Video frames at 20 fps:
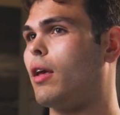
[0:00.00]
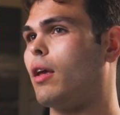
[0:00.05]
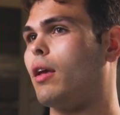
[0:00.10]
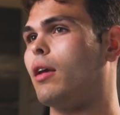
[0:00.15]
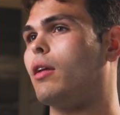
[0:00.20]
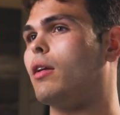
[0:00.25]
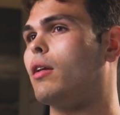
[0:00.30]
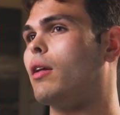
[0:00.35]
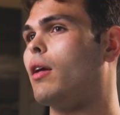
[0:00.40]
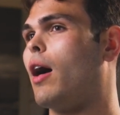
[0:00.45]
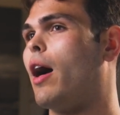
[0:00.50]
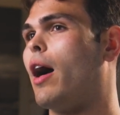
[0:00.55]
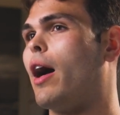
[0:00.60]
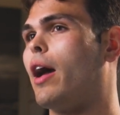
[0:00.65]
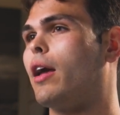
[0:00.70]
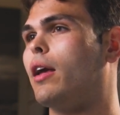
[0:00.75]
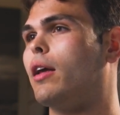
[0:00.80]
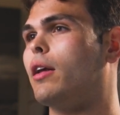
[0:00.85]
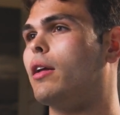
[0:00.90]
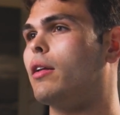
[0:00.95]
and
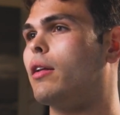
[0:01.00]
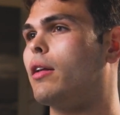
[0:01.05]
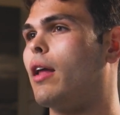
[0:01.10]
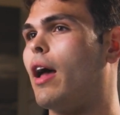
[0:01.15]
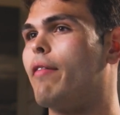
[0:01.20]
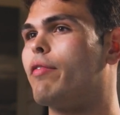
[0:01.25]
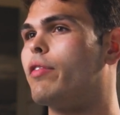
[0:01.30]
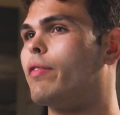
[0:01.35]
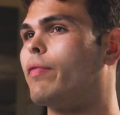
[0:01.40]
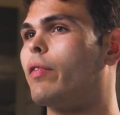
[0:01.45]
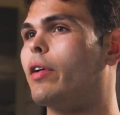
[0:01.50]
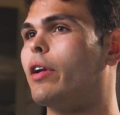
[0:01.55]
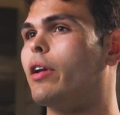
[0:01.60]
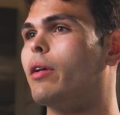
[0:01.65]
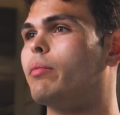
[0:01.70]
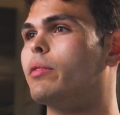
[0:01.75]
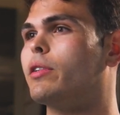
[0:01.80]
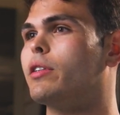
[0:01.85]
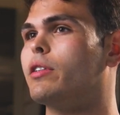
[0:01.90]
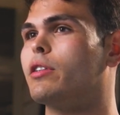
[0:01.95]
I have the
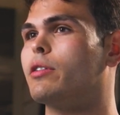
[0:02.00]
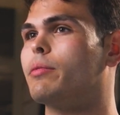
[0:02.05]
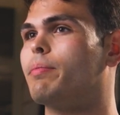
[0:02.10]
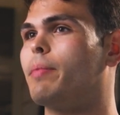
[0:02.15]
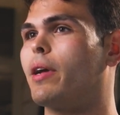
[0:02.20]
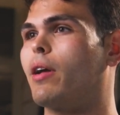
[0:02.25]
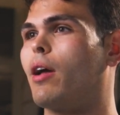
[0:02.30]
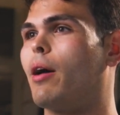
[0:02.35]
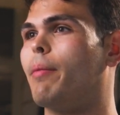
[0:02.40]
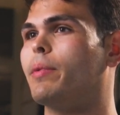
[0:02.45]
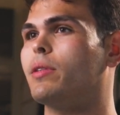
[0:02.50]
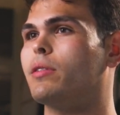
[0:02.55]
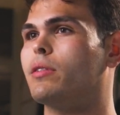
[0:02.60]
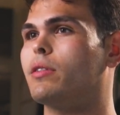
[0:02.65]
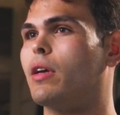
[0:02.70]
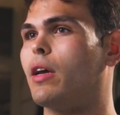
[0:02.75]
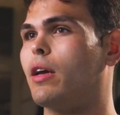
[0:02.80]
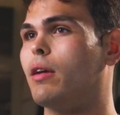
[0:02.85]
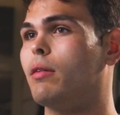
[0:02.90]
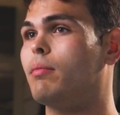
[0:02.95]
freedom to just pick up and
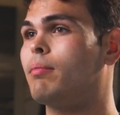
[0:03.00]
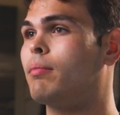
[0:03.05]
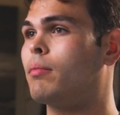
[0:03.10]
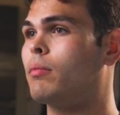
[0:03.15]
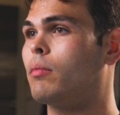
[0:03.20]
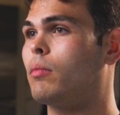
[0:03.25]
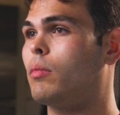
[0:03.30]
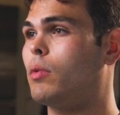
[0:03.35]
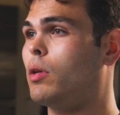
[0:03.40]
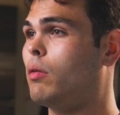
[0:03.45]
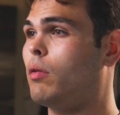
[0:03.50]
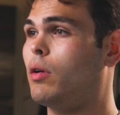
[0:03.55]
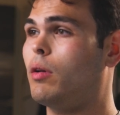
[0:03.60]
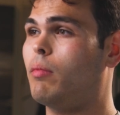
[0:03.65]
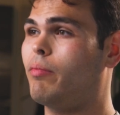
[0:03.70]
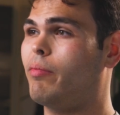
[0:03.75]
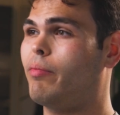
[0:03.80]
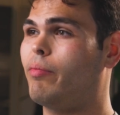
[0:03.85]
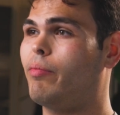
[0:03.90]
say, you know what?